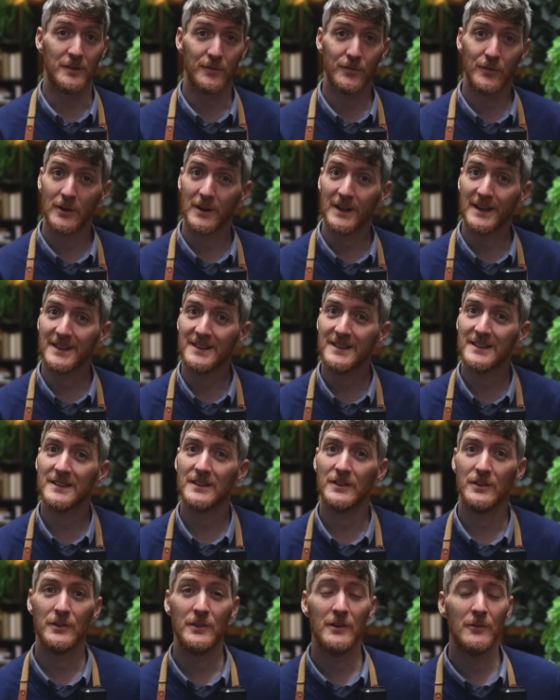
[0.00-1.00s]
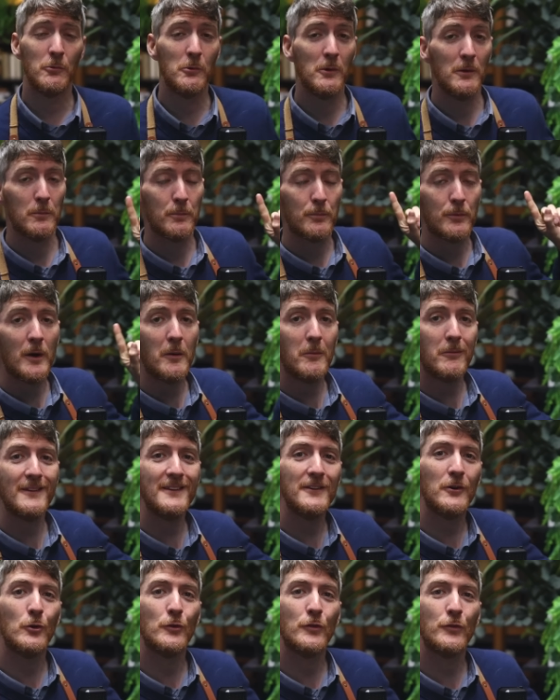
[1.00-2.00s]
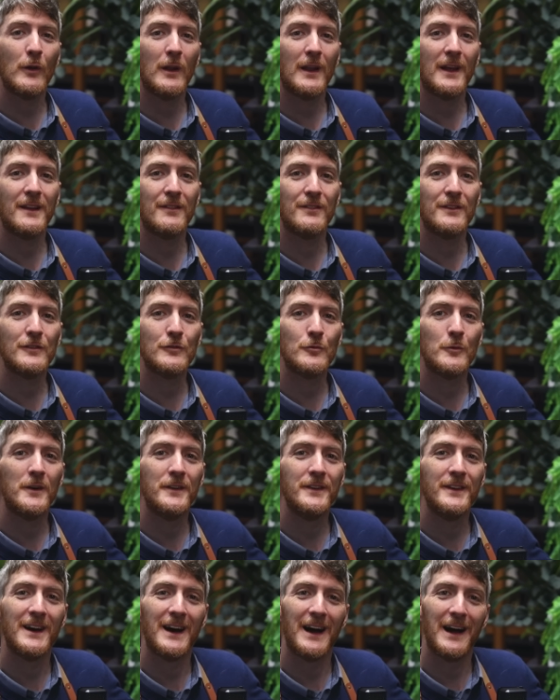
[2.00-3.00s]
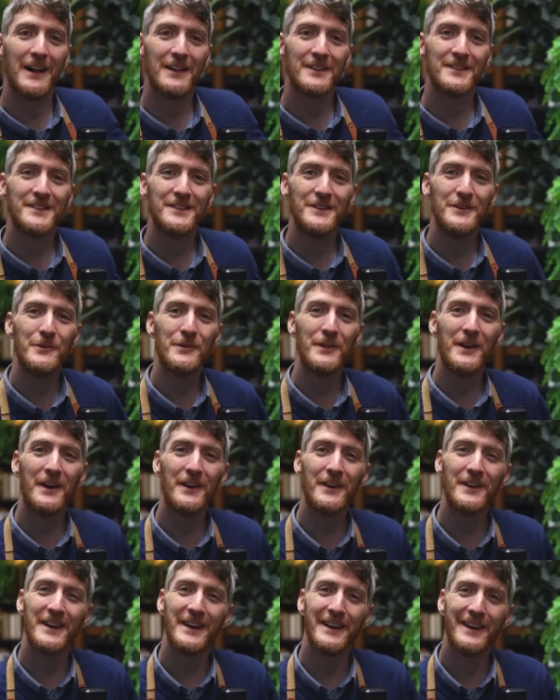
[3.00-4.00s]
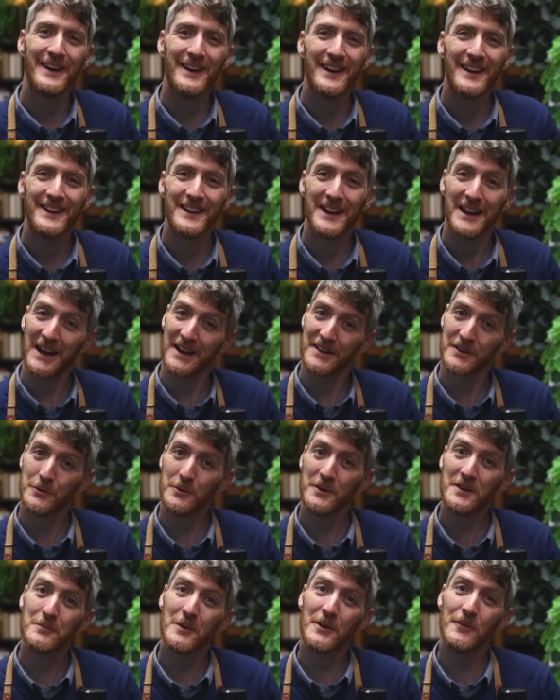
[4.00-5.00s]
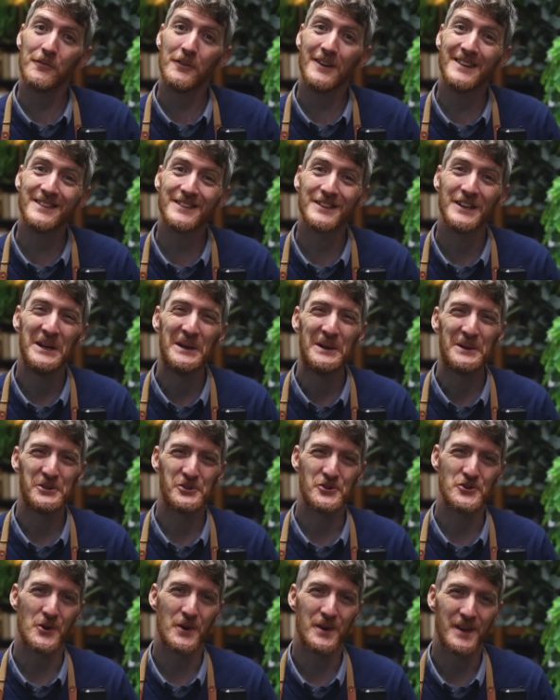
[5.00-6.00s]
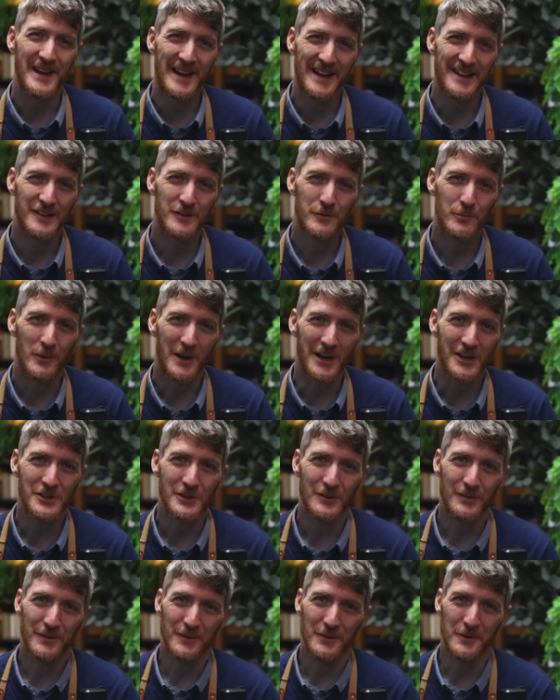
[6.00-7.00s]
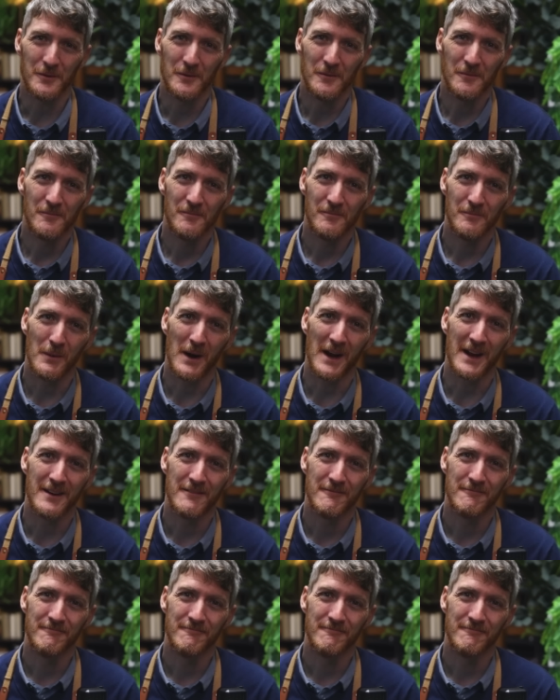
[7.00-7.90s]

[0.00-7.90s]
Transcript: If you liked it, you will probably also like this one. I'll see you there. And as always, my friends, joy and inspiration to you. Bye.